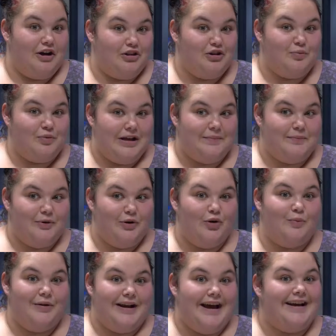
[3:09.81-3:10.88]
to other
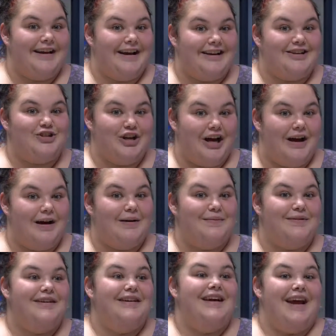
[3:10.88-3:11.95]
people, but I got a
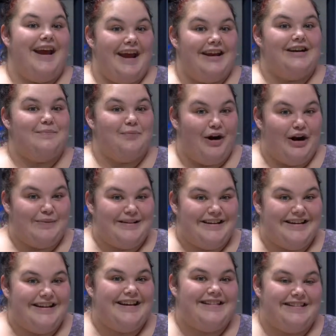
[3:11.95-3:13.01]
job and an
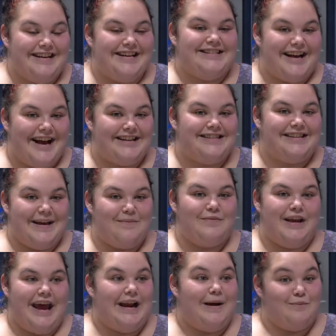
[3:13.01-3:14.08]
apartment in the exact same
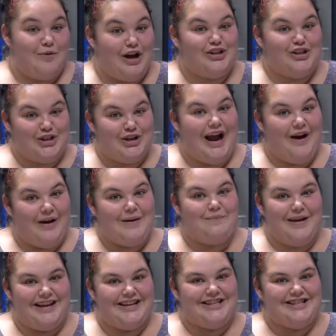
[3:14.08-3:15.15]
day, and I'm not sure how I
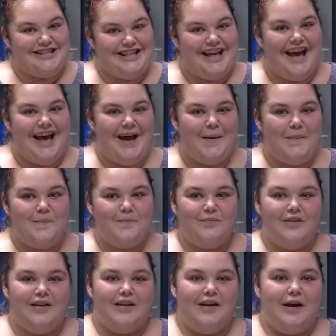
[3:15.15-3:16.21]
managed that.
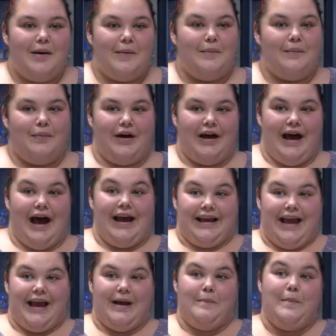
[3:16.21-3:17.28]
But I
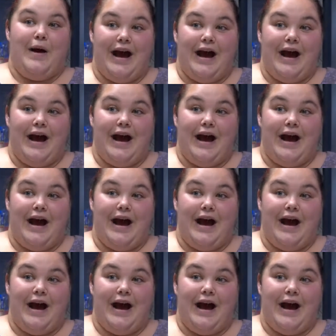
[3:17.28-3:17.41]
came